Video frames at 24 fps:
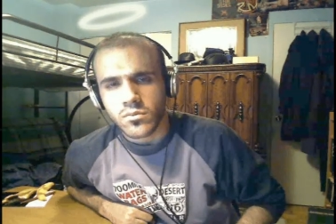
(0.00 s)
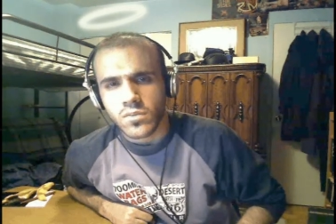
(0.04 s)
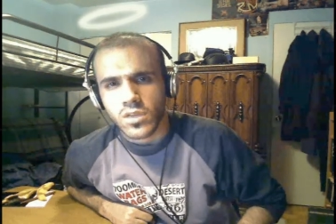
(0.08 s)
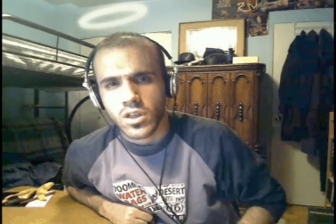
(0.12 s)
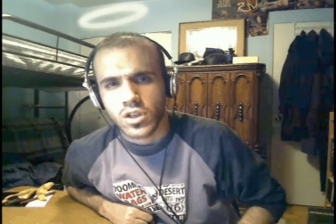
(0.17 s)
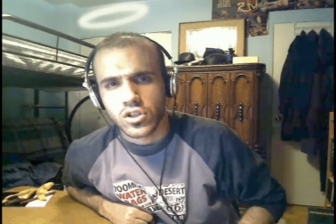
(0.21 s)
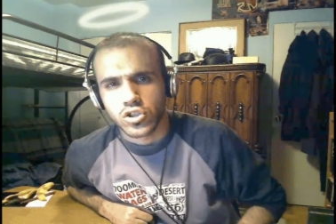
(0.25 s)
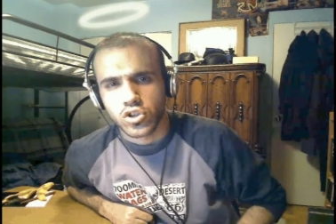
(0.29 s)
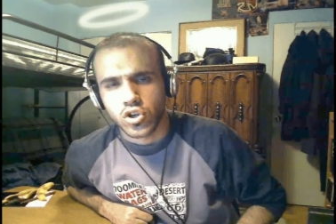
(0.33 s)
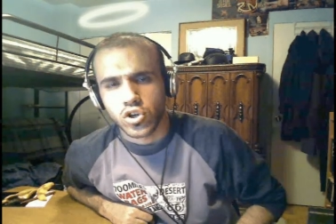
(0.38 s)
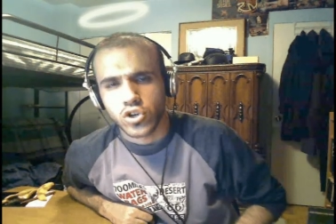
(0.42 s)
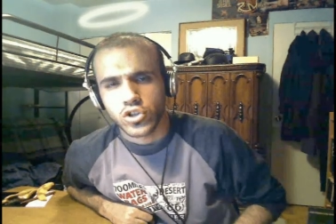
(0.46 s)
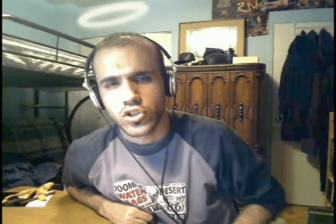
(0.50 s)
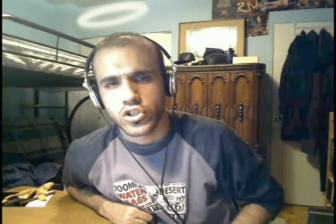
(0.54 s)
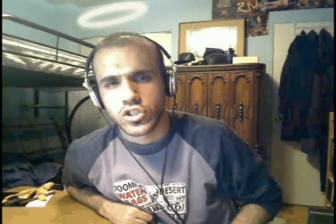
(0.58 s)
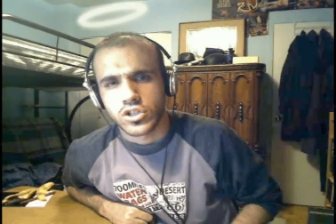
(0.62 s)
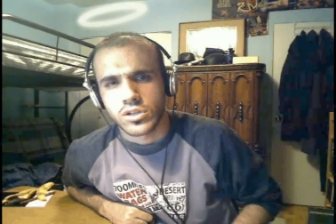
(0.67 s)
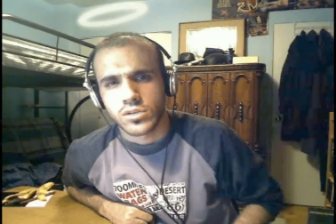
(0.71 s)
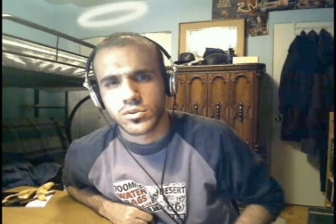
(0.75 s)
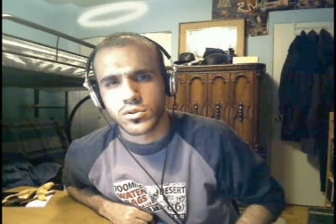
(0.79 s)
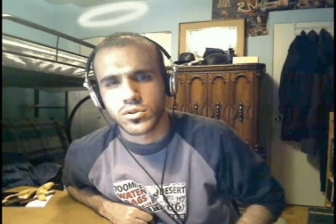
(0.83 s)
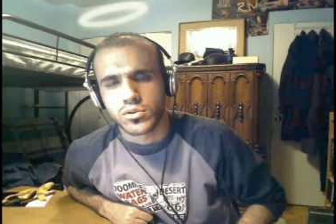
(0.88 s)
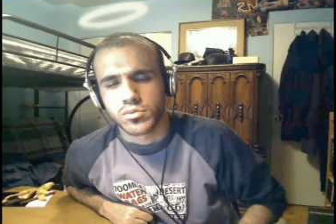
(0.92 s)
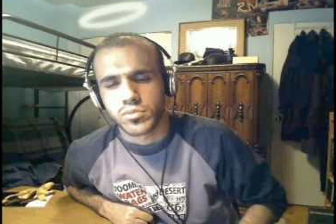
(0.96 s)
George
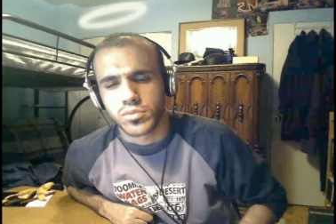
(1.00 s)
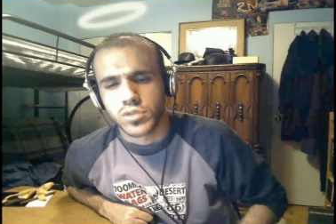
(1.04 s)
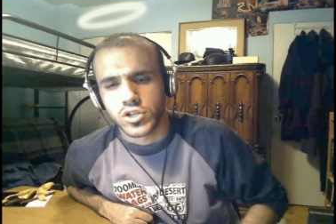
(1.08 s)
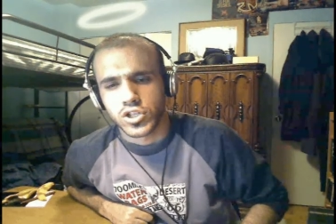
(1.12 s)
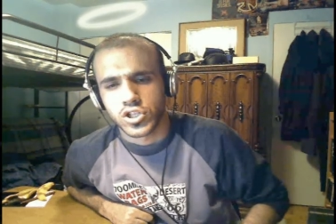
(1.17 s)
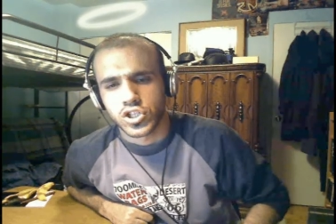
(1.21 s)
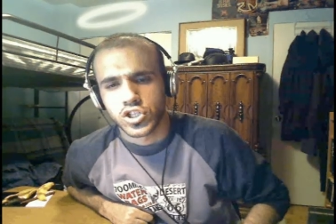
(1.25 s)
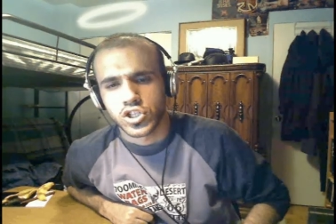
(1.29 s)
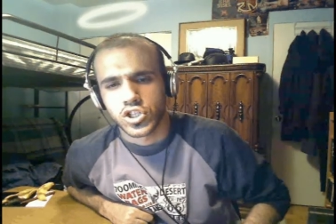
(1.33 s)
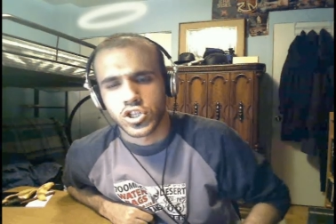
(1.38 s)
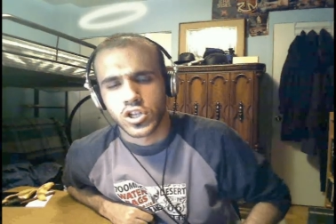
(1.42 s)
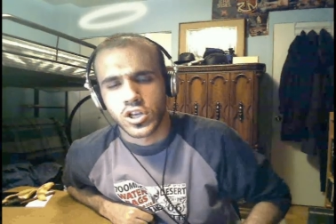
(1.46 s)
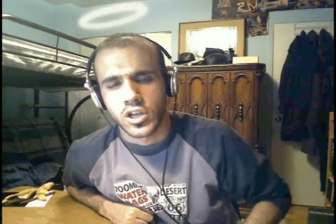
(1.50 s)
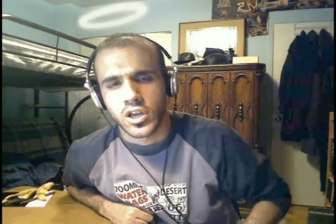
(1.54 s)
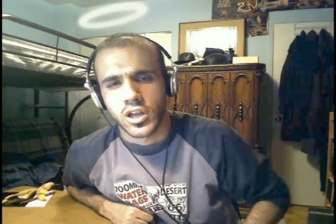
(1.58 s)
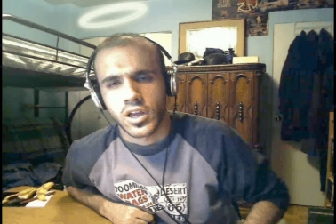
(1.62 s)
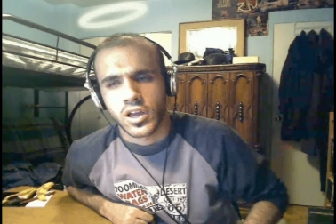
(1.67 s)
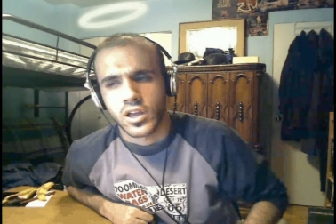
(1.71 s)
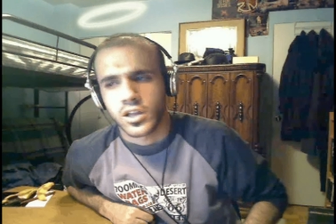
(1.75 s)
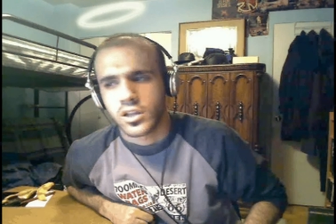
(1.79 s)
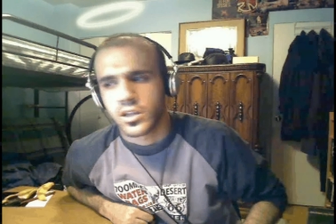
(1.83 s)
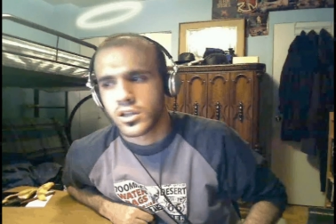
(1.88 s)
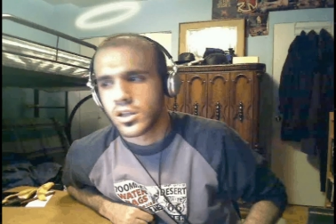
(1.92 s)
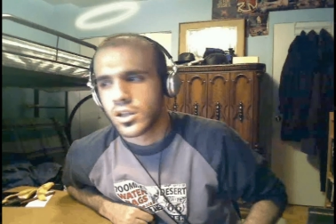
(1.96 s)
W. Bush,
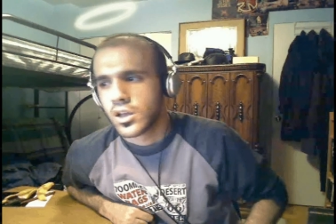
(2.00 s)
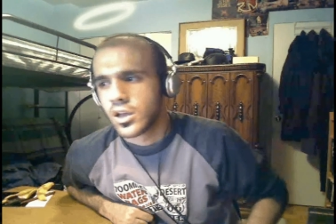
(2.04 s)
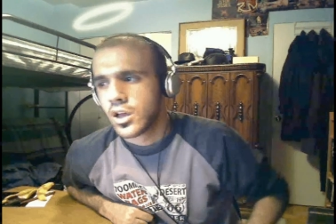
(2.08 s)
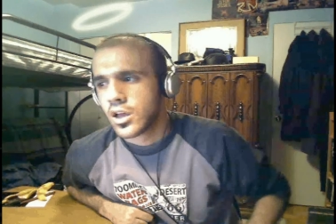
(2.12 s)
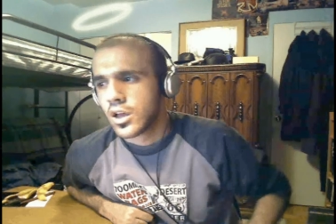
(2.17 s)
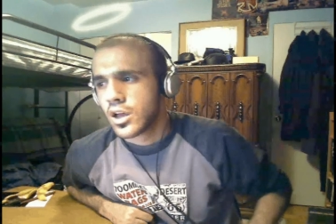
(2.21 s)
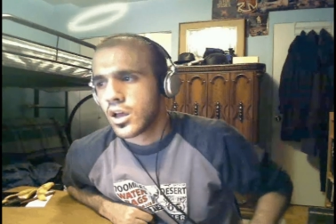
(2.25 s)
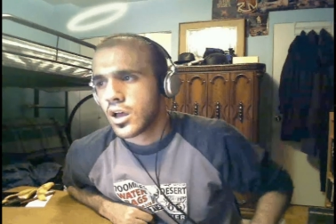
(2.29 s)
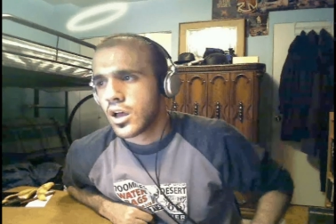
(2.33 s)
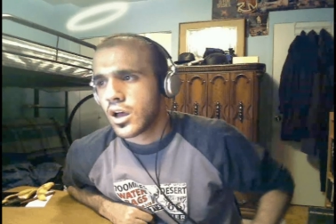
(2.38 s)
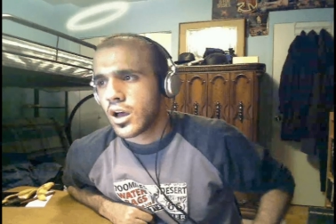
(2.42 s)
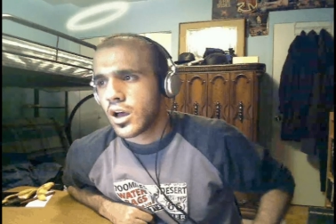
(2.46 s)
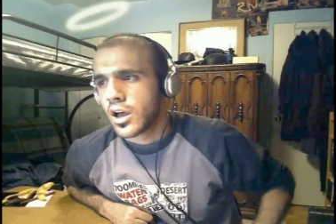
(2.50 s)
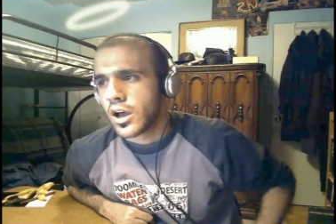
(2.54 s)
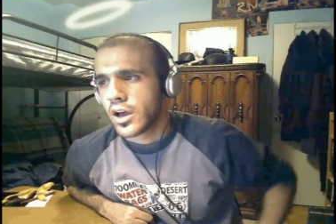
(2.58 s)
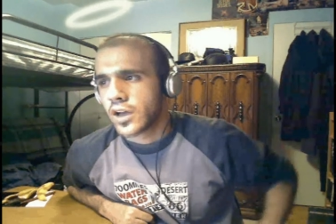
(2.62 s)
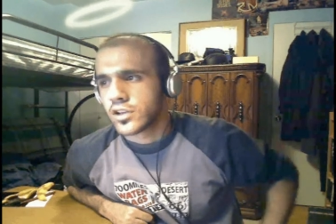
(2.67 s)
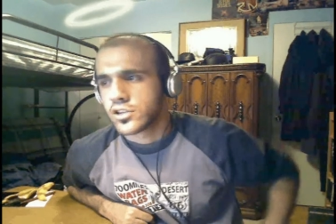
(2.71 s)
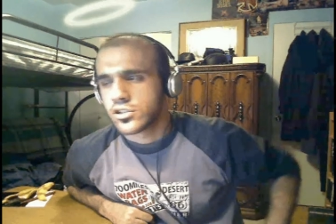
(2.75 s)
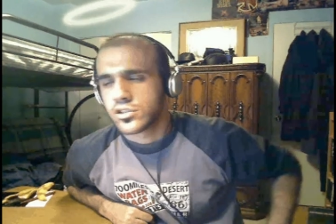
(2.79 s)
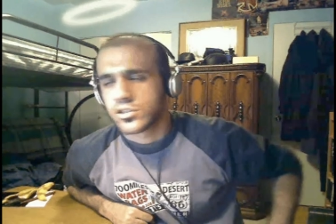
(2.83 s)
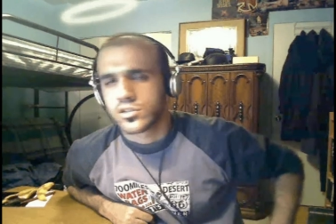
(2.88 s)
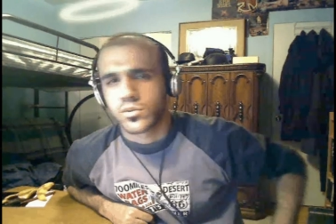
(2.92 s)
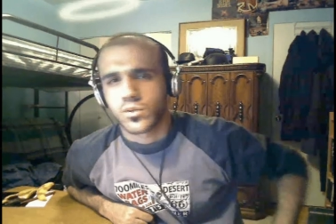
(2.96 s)
and I
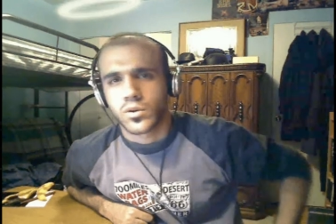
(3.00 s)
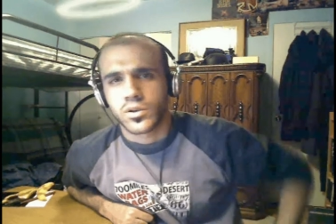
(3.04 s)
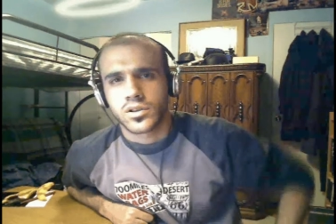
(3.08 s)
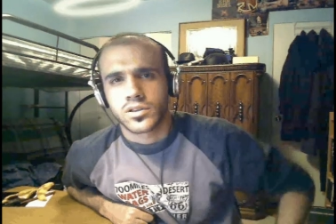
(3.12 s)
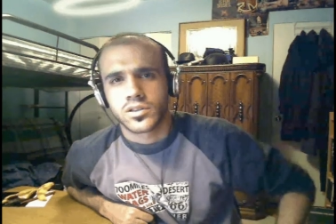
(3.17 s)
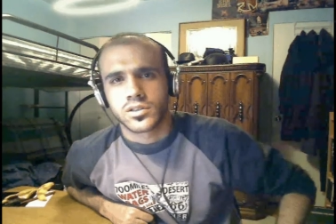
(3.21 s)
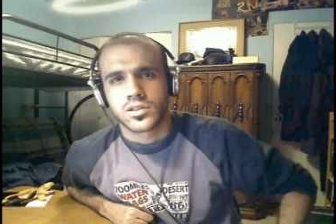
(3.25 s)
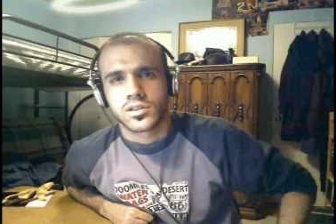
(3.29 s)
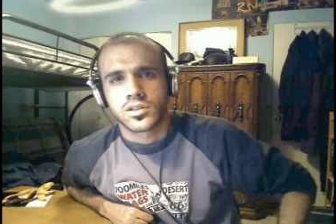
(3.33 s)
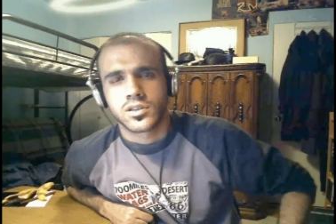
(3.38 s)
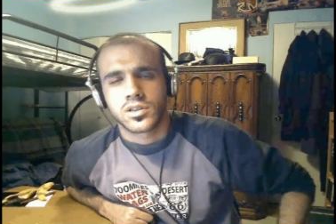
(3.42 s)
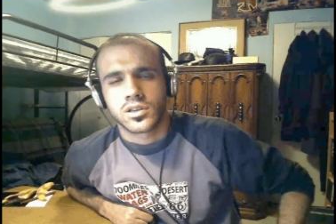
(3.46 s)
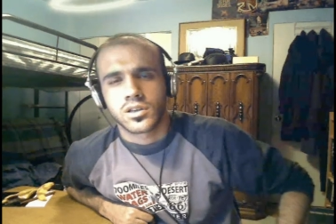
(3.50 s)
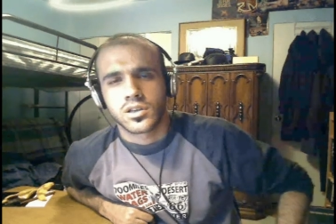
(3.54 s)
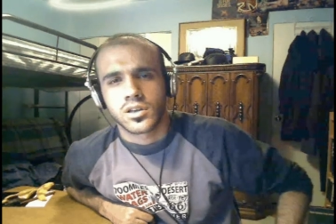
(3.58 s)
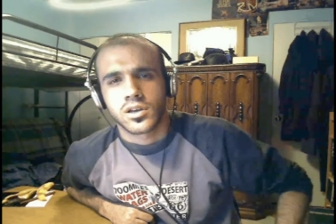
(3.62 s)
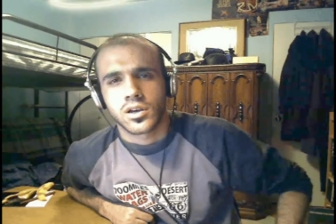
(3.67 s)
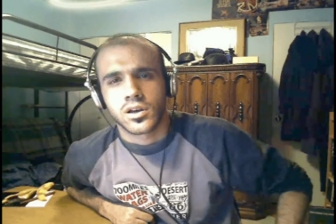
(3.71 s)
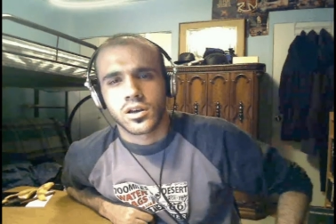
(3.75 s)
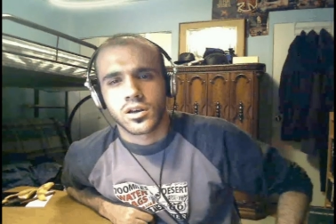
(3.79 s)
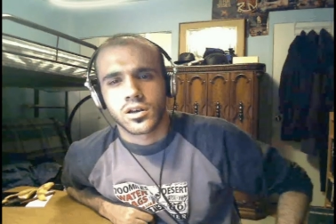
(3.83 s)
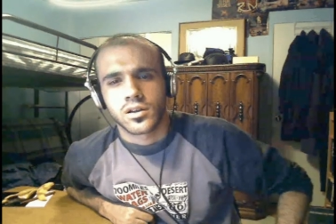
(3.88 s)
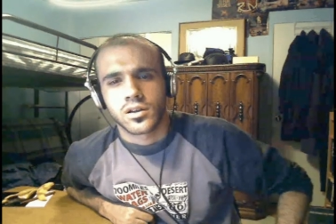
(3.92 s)
just went to see uh,